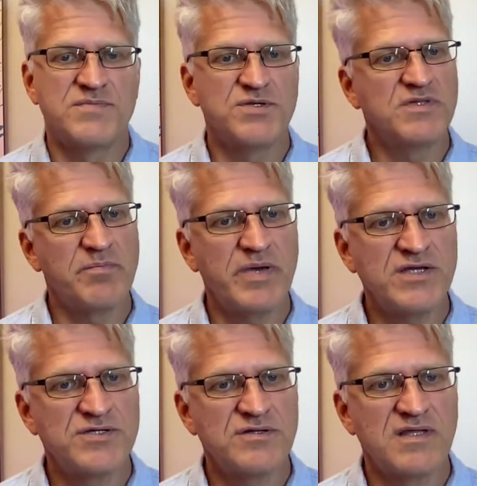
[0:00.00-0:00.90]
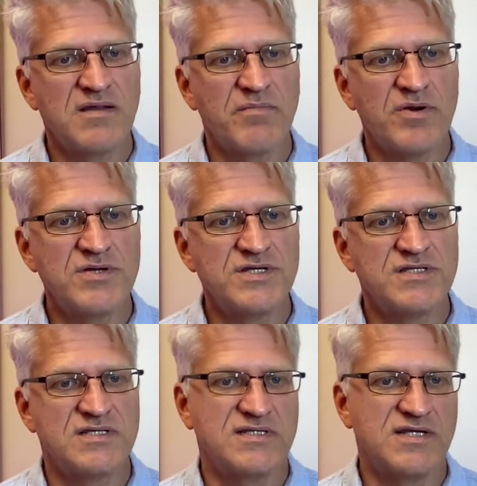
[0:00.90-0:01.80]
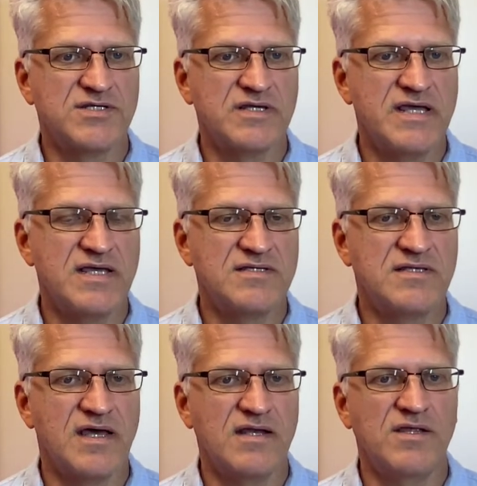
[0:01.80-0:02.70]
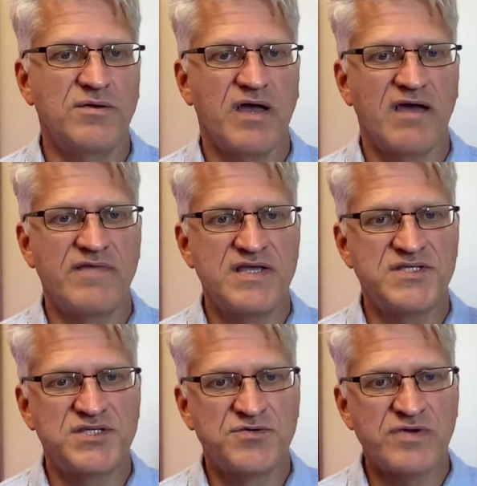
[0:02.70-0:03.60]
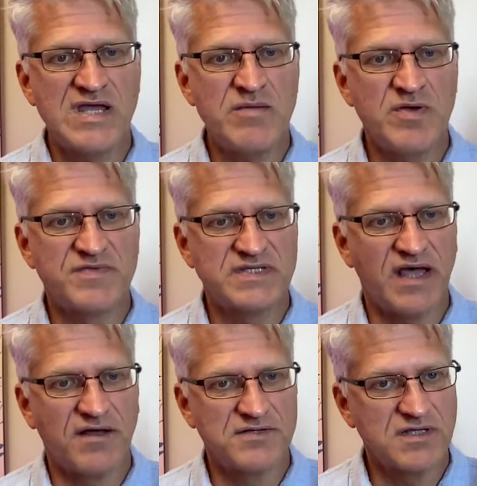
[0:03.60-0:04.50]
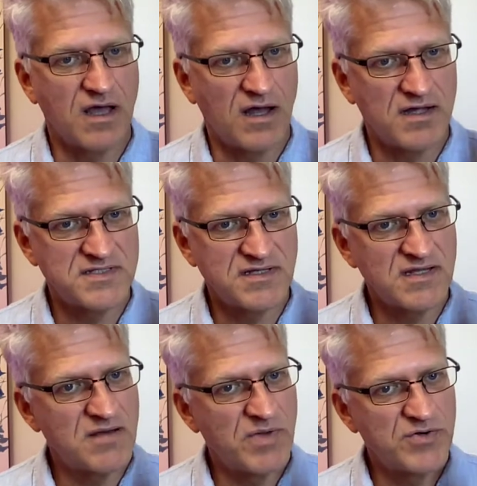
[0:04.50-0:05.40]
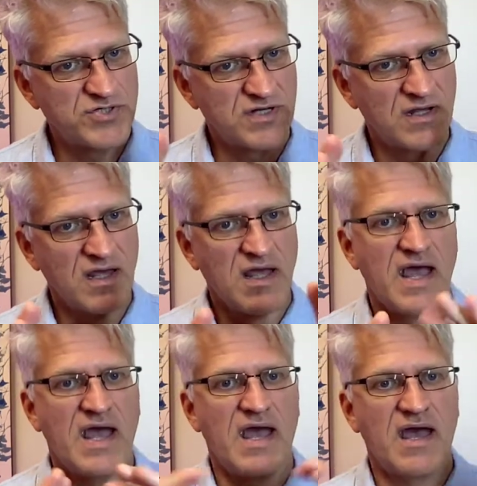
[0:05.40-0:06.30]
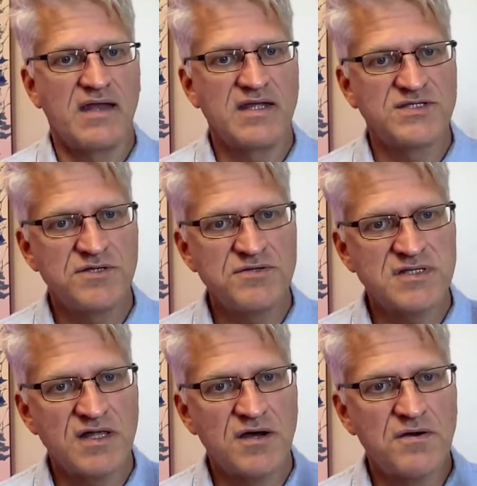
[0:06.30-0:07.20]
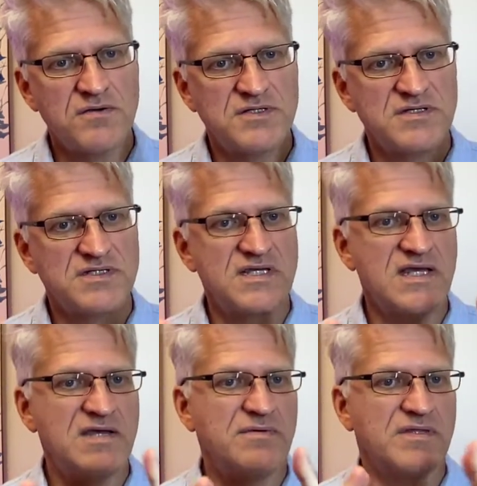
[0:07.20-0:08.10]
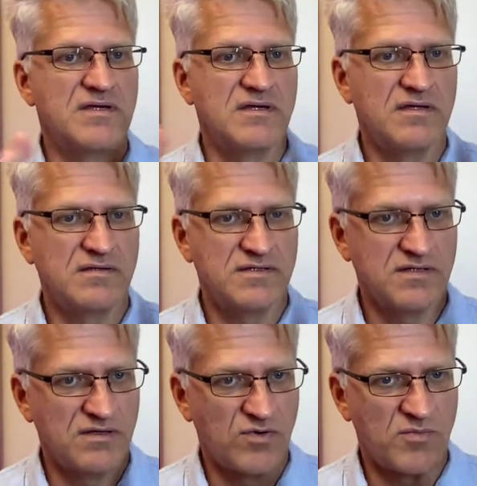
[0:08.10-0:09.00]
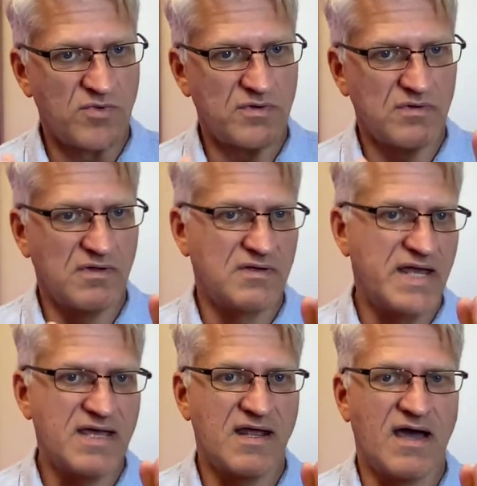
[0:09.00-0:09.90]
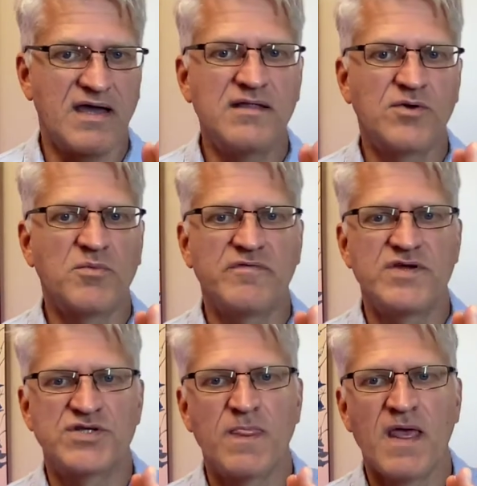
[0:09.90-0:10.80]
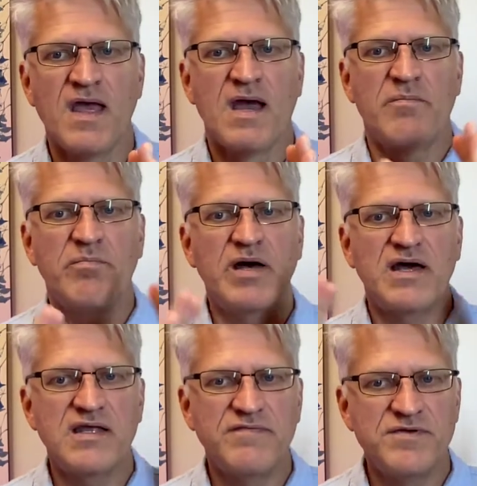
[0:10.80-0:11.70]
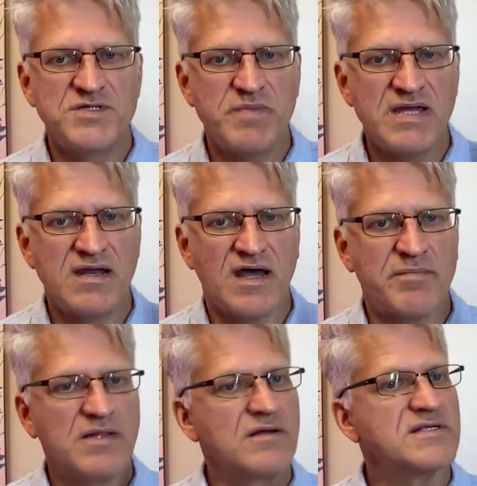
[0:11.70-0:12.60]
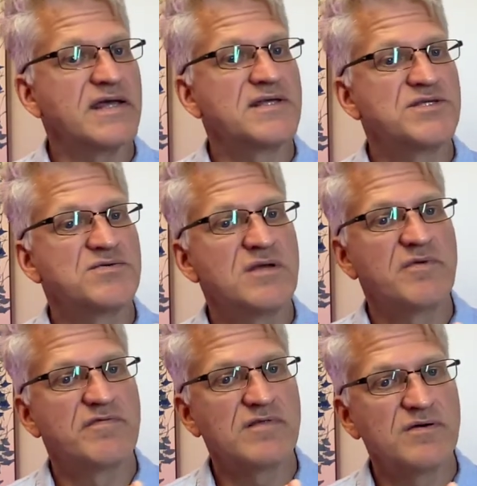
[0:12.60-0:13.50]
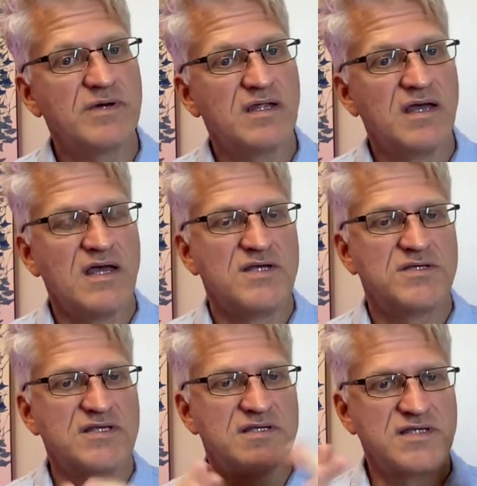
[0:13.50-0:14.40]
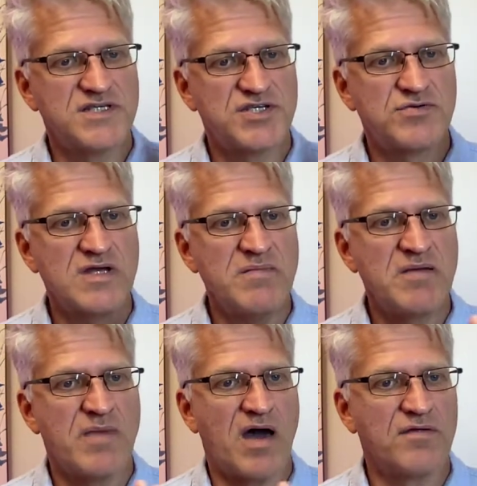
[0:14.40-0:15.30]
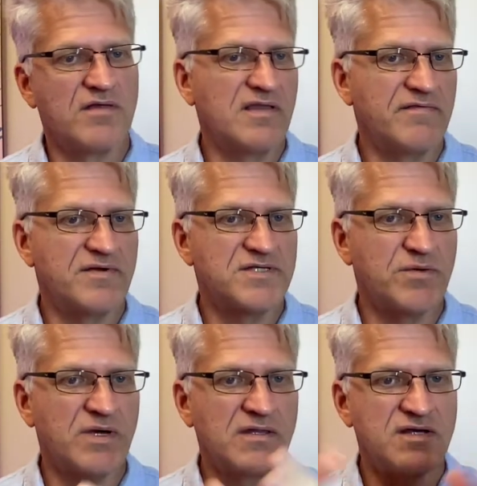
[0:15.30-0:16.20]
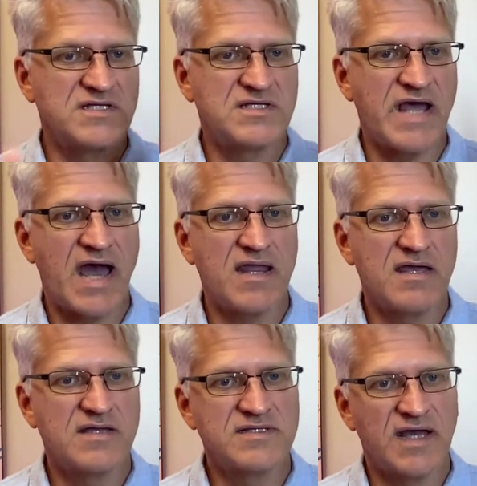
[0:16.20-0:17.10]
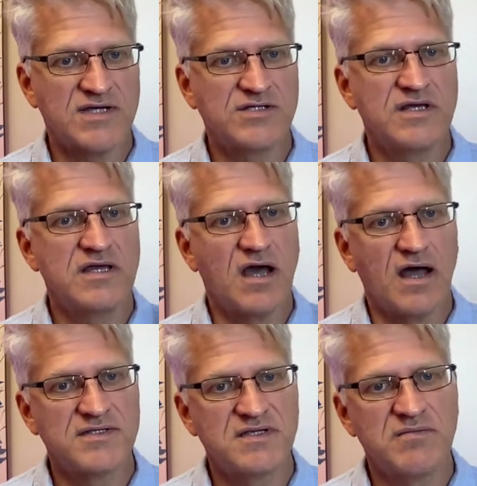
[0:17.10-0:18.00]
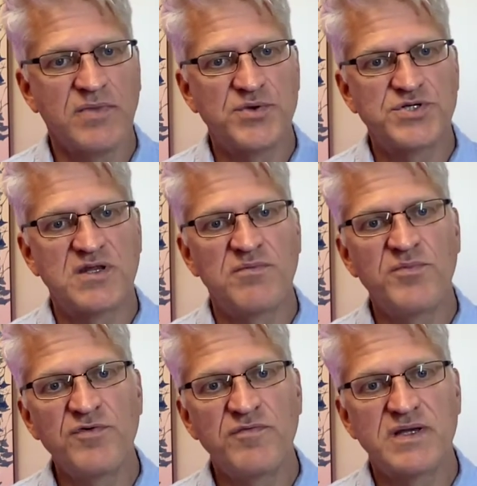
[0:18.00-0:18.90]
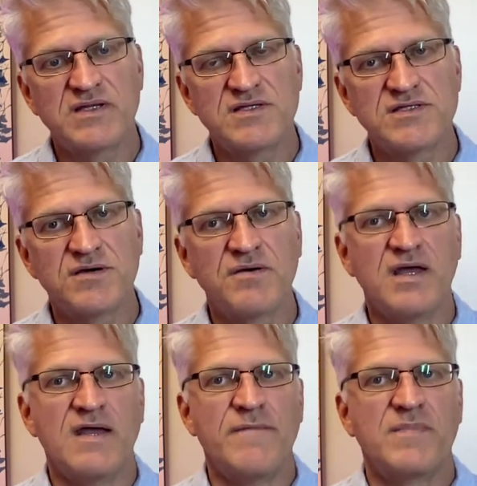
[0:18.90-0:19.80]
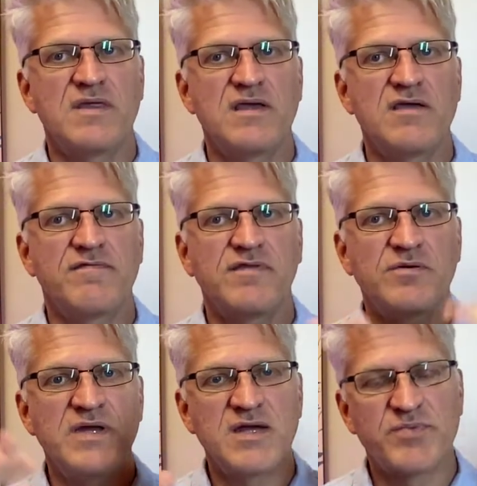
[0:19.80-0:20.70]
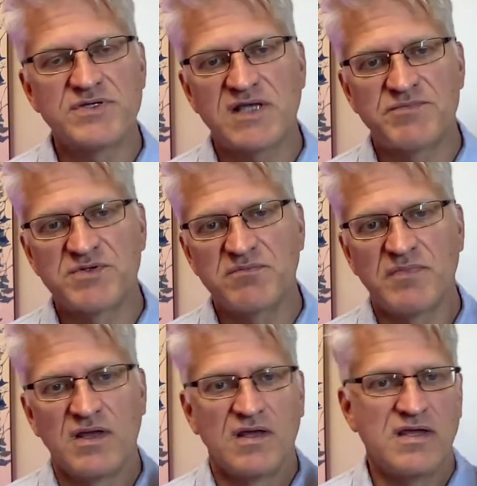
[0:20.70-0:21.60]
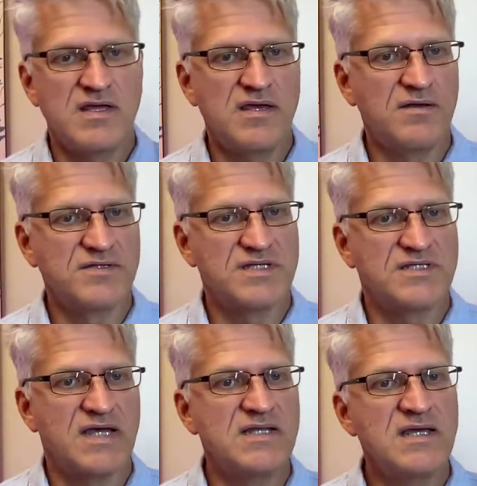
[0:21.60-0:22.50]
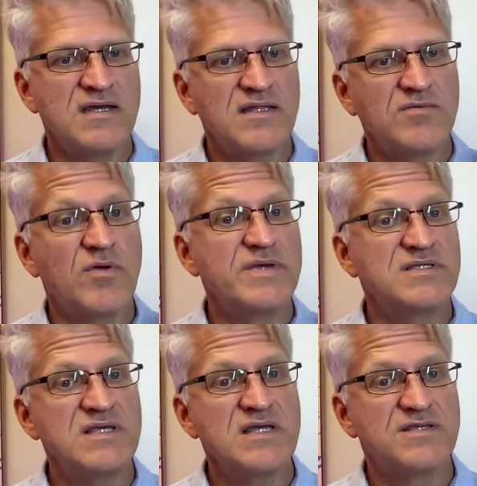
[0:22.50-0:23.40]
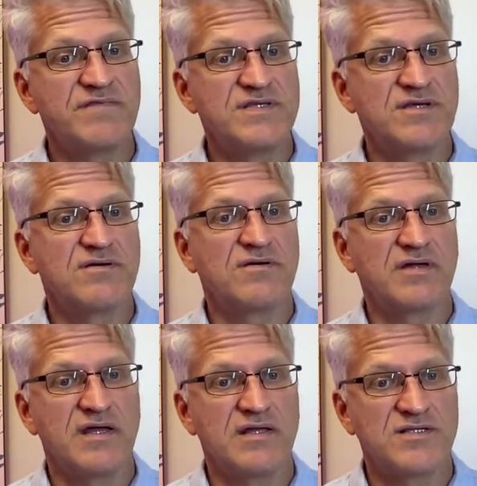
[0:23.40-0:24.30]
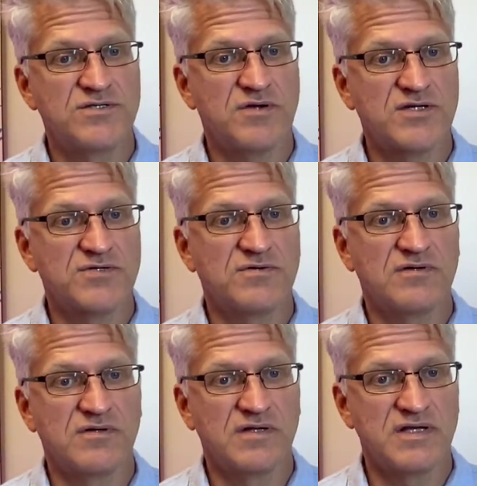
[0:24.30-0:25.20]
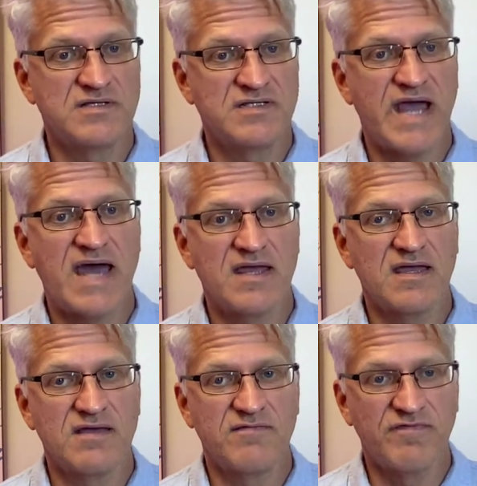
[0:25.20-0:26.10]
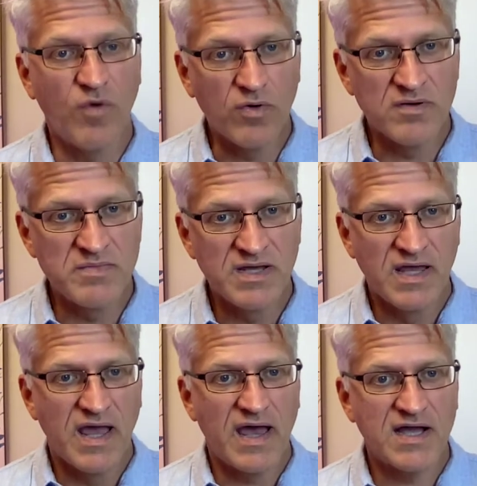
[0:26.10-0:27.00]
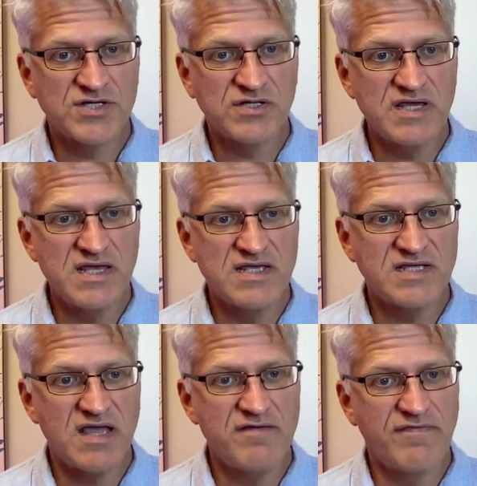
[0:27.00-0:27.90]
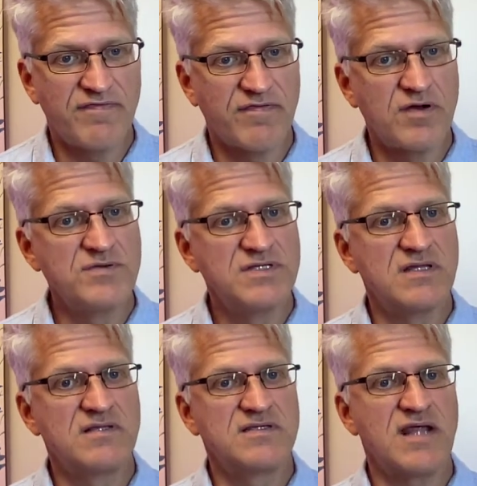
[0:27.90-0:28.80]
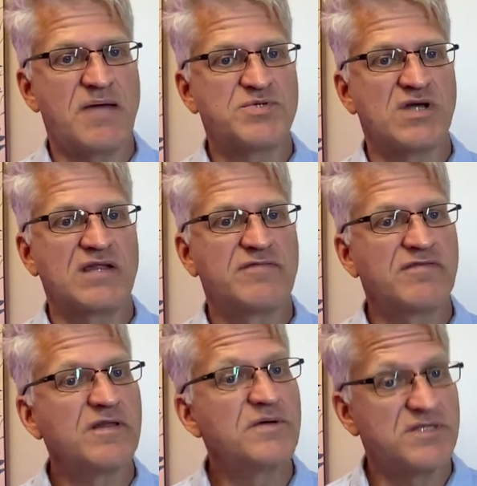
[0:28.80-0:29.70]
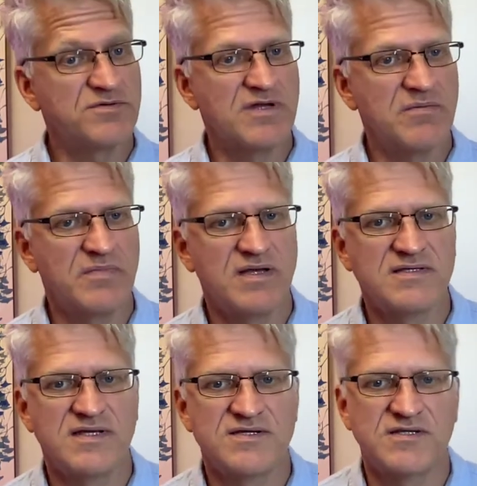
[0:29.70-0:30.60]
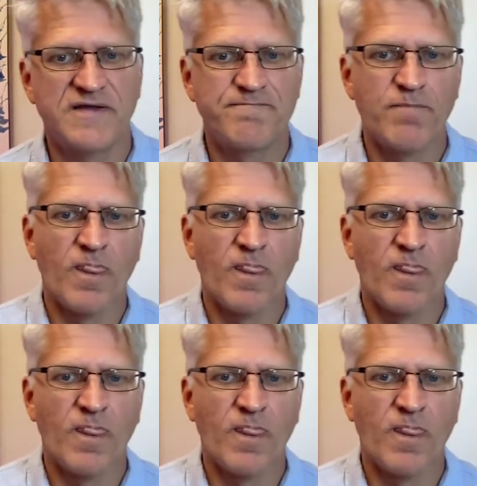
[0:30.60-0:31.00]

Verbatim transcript: So the picture that emerges essentially is that you have a stream of cells constantly in motion, and it's too slow to see with the normal naked eye, normal vision, but if you speed it up, it looks like a stream of fluid. So this is a streaming model of the liver. So what looks static is actually in constant motion and movement. And so the fluidic perception yields this idea that what we see as physical and structural and static and formed actually is a frozen snapshot of a fluid stream, essentially.